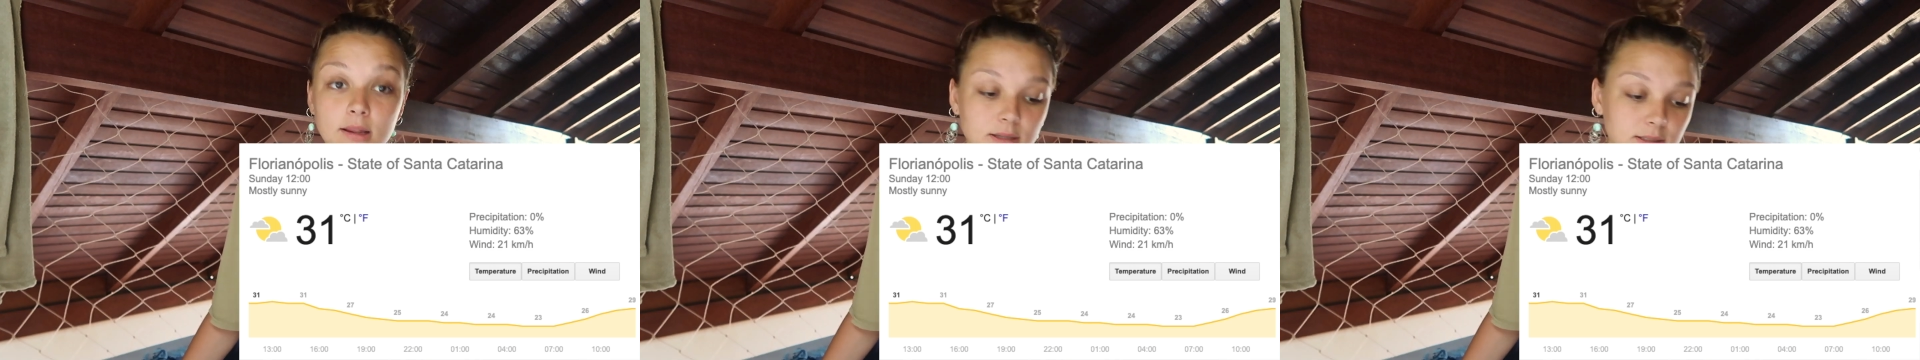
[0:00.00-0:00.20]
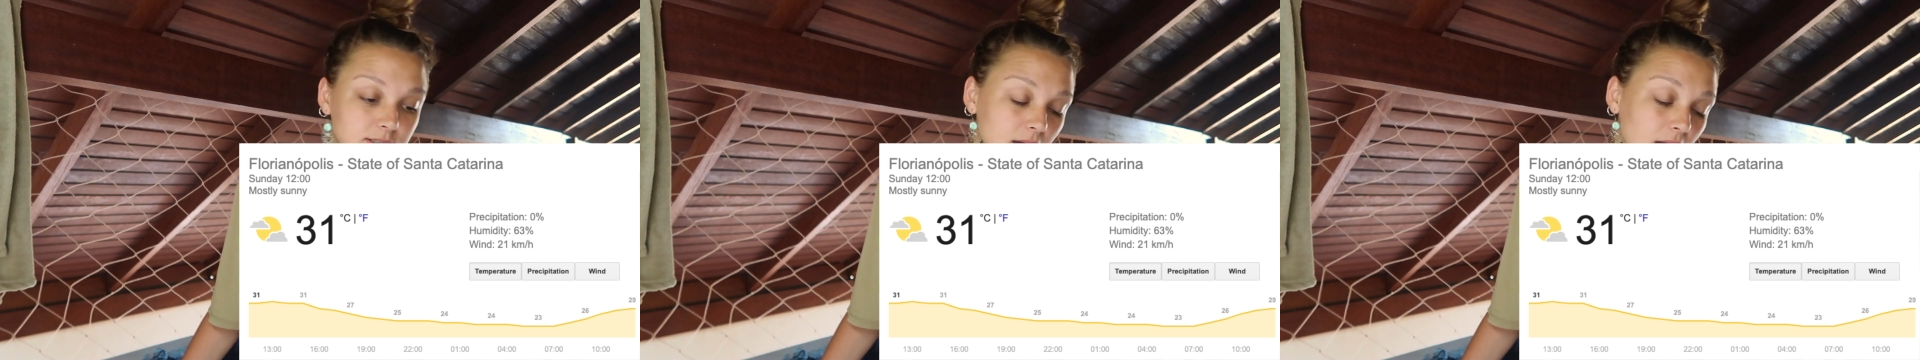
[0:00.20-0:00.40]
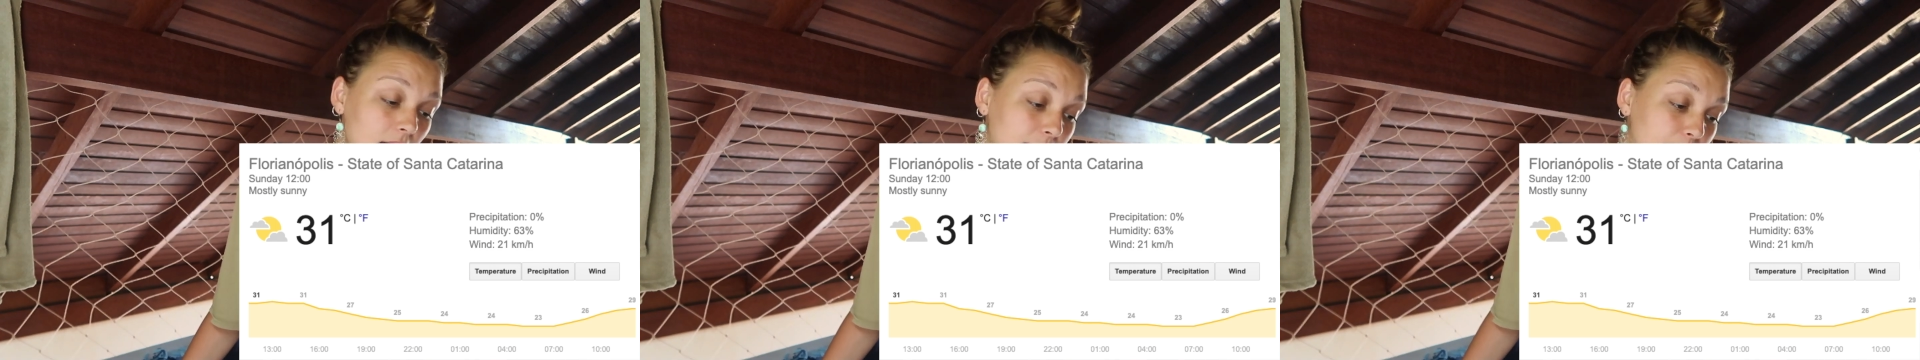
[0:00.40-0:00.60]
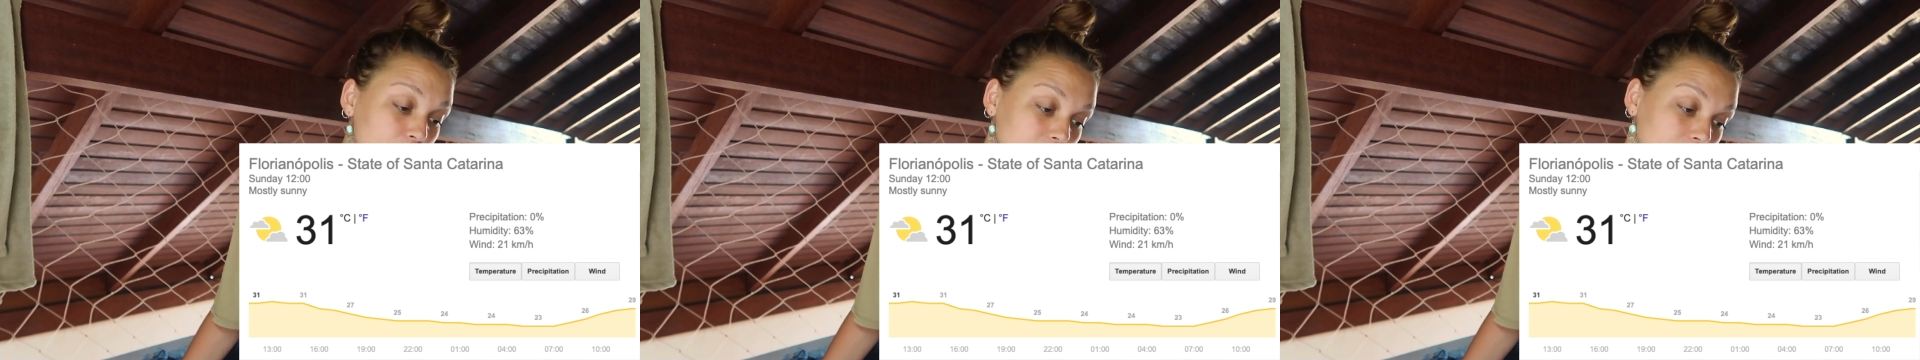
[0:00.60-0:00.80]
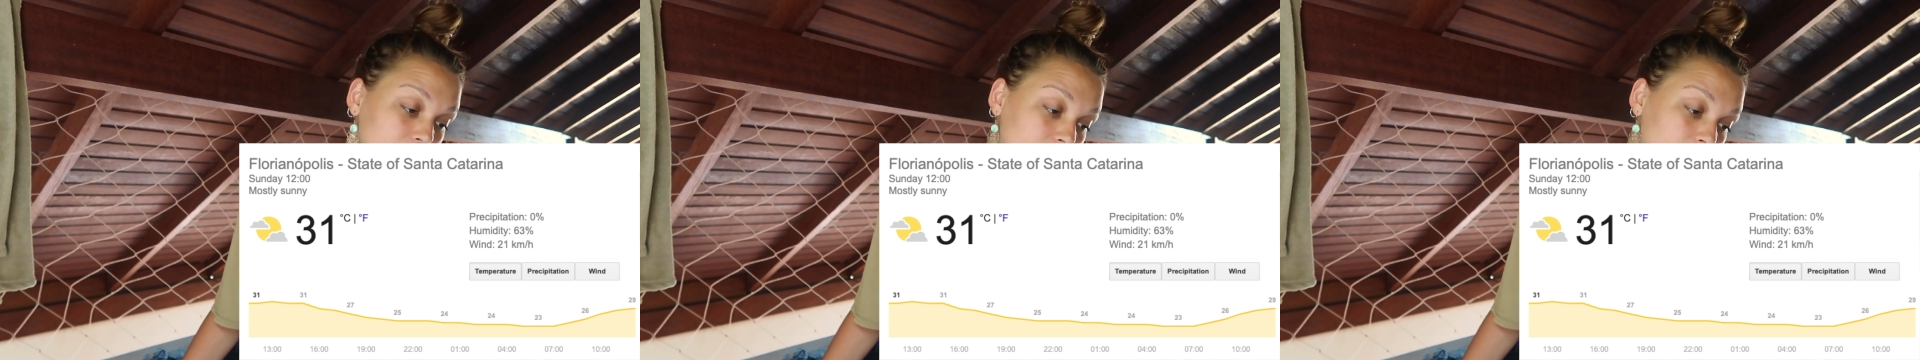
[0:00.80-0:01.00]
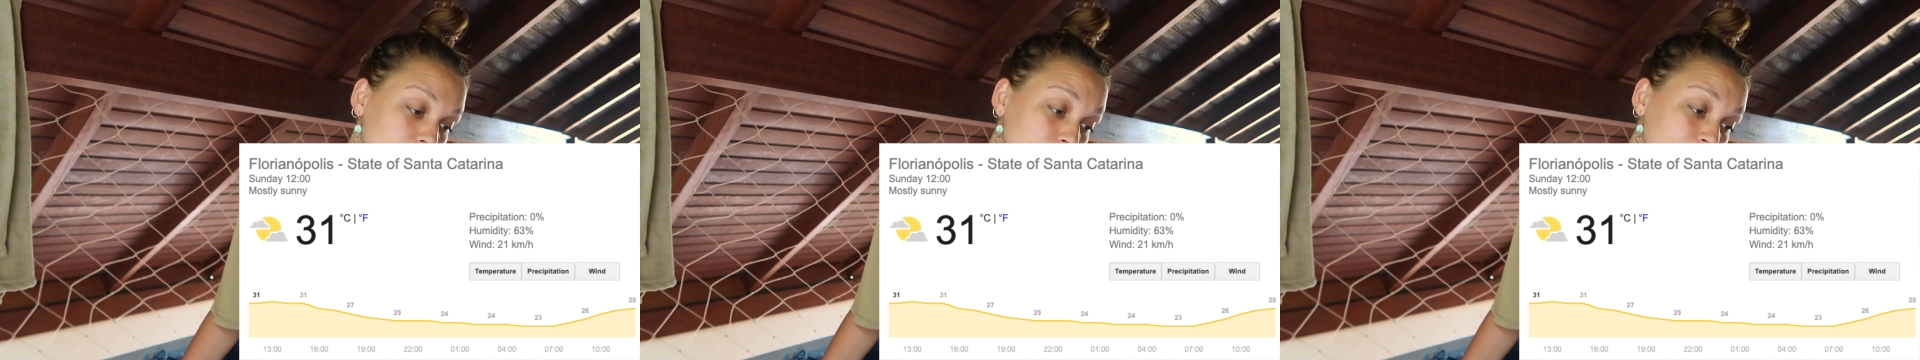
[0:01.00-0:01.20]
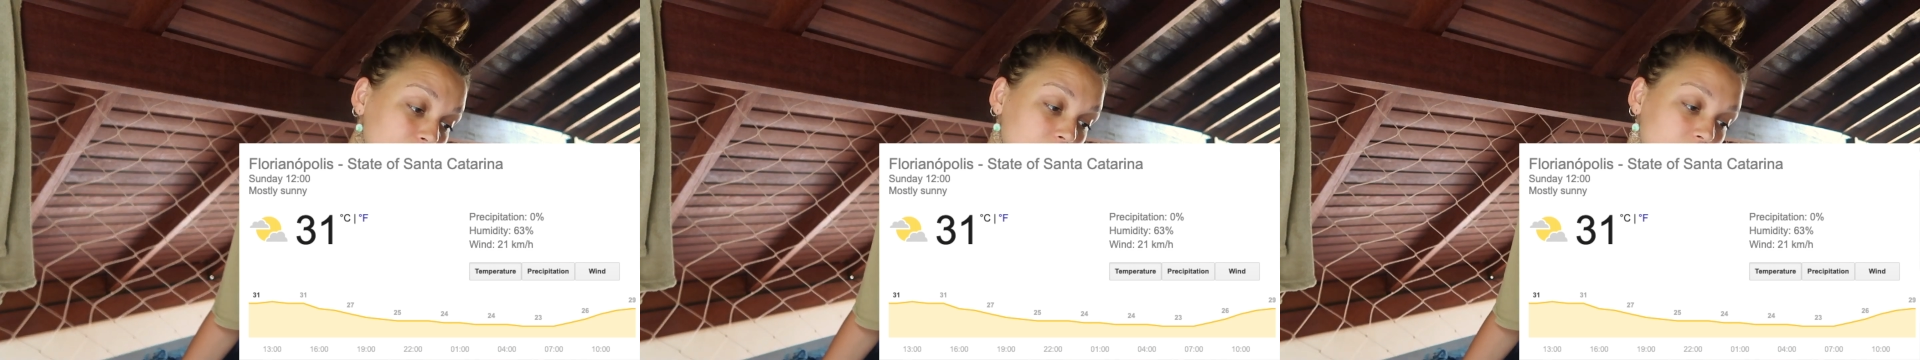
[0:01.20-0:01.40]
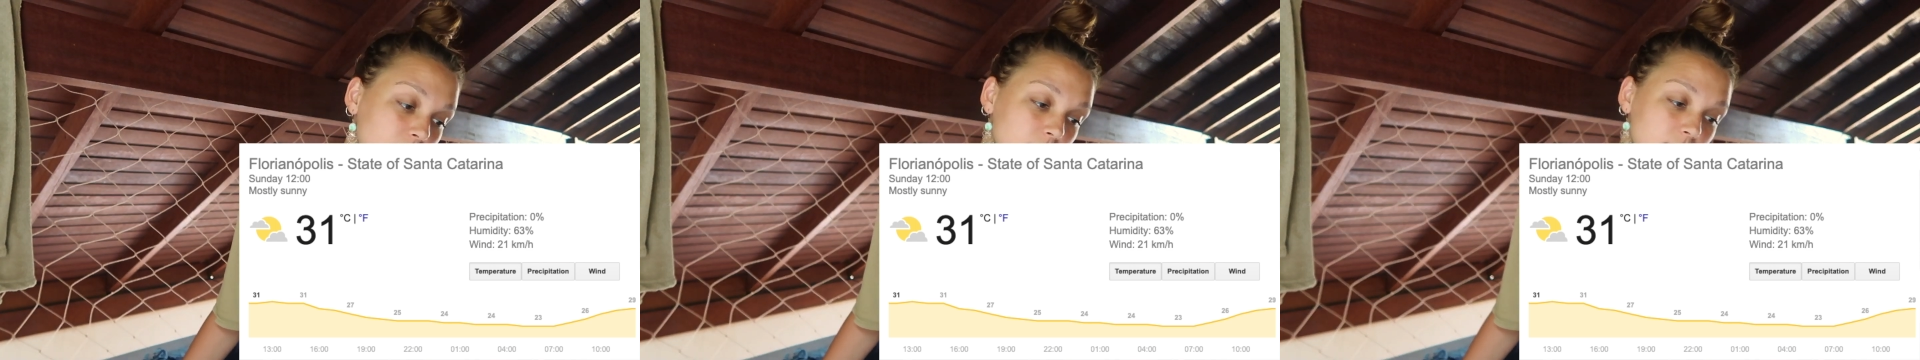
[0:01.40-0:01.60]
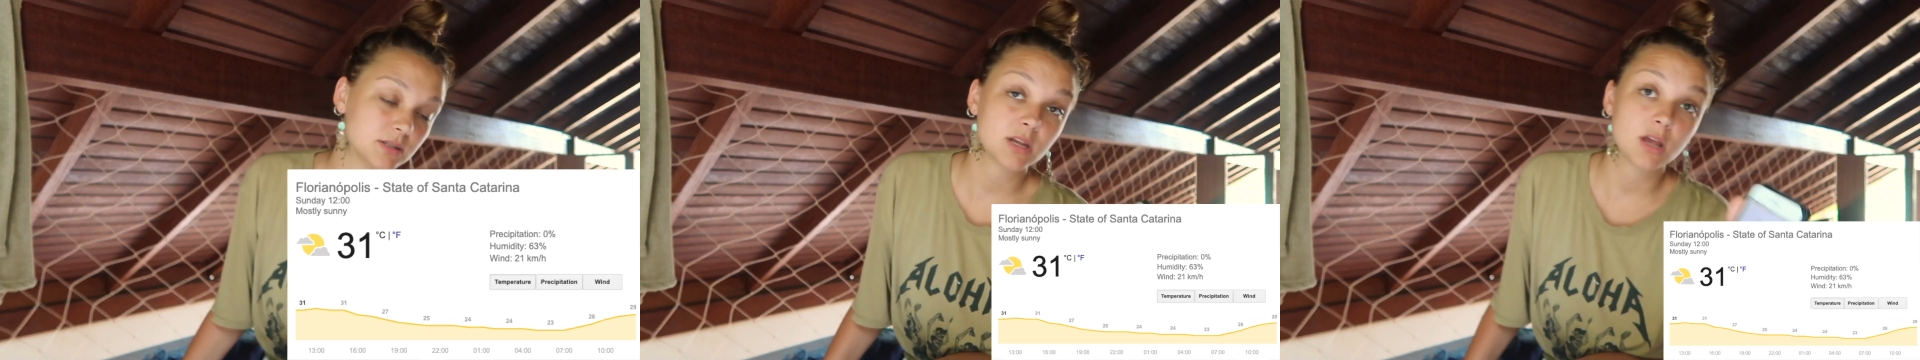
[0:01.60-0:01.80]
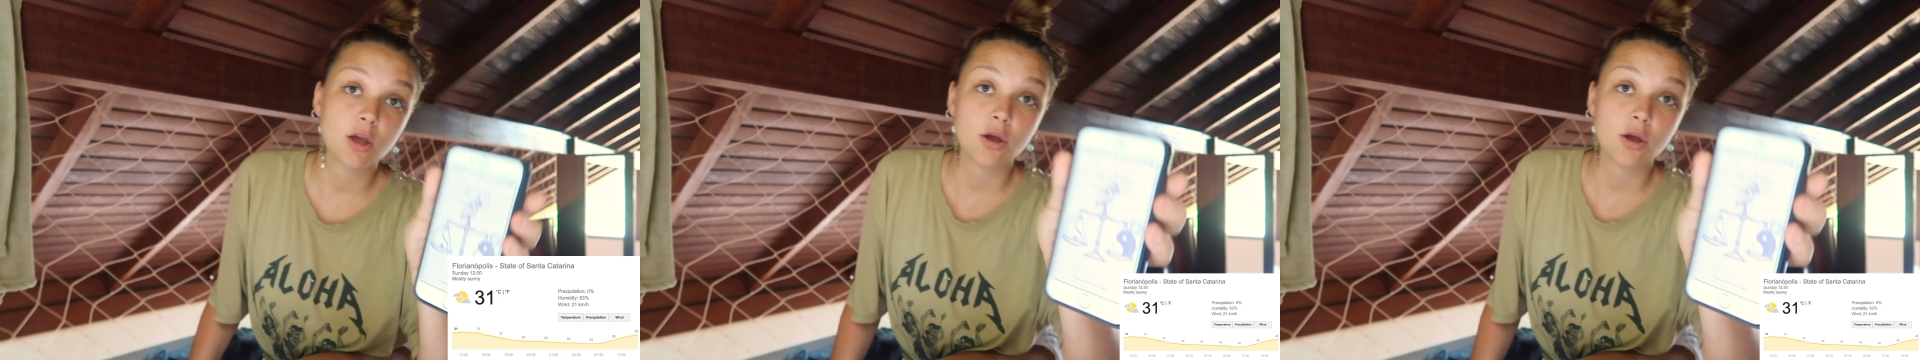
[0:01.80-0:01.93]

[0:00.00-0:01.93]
the time right now is